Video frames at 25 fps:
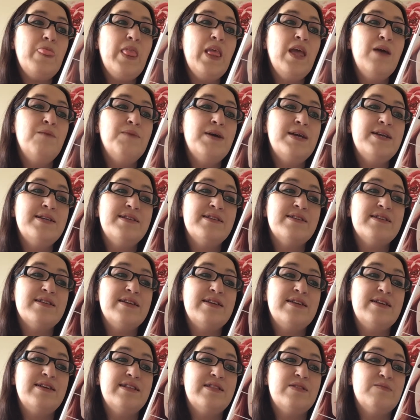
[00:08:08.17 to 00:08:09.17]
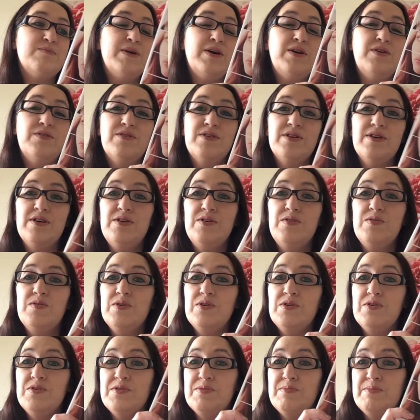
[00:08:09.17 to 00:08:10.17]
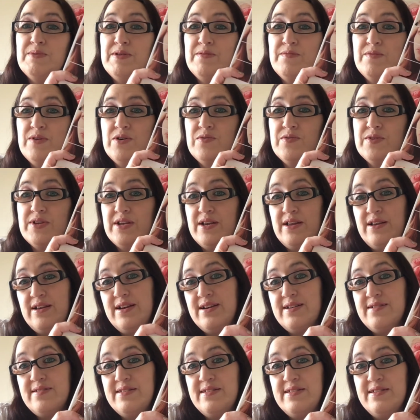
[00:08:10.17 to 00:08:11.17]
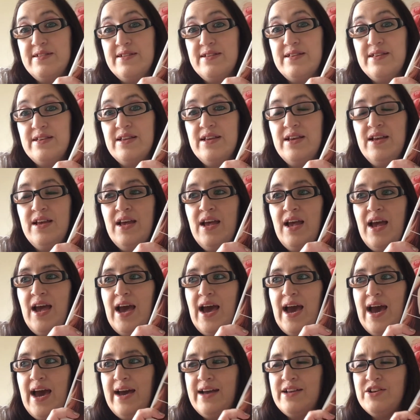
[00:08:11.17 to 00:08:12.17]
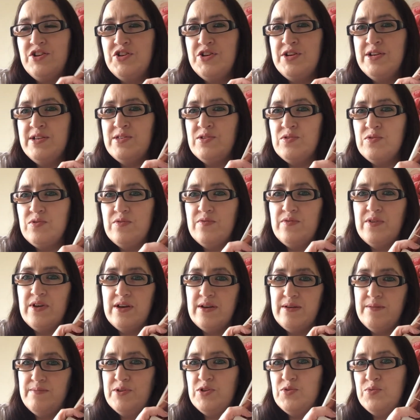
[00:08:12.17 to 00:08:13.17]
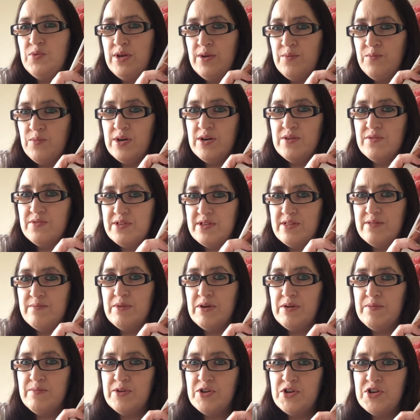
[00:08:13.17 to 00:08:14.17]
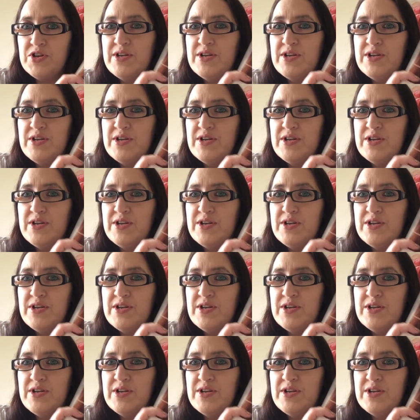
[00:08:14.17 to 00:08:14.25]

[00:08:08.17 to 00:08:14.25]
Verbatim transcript: And basically it's about a girl who's been involved in an accident and she's sort of like between worlds at the moment.